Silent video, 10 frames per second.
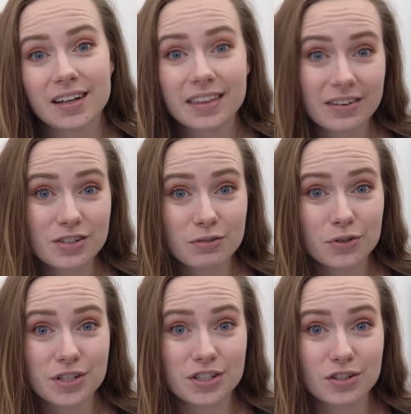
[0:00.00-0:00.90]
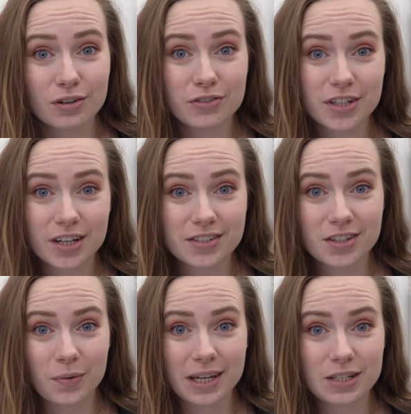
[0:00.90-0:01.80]
there is not footage of the
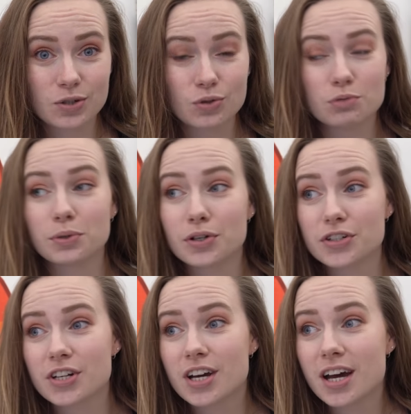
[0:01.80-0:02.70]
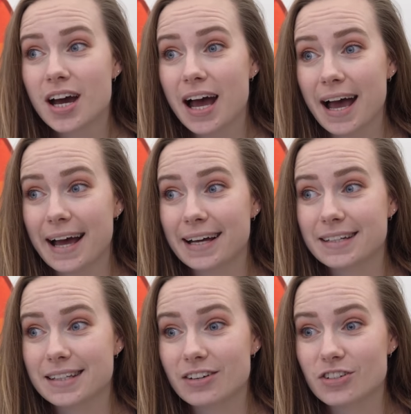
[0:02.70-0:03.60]
darts going into the board,
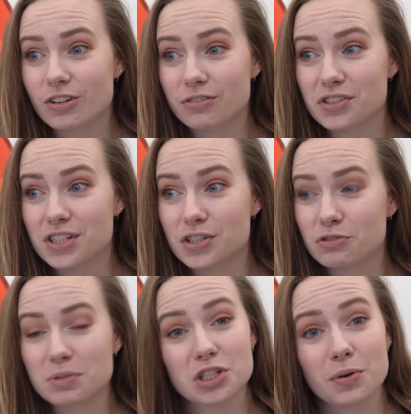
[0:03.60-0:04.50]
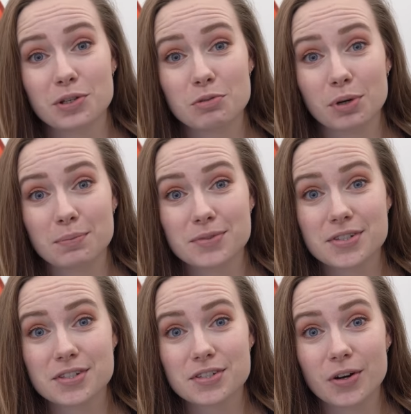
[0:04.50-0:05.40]
and there is not footage of me showing you the prompts.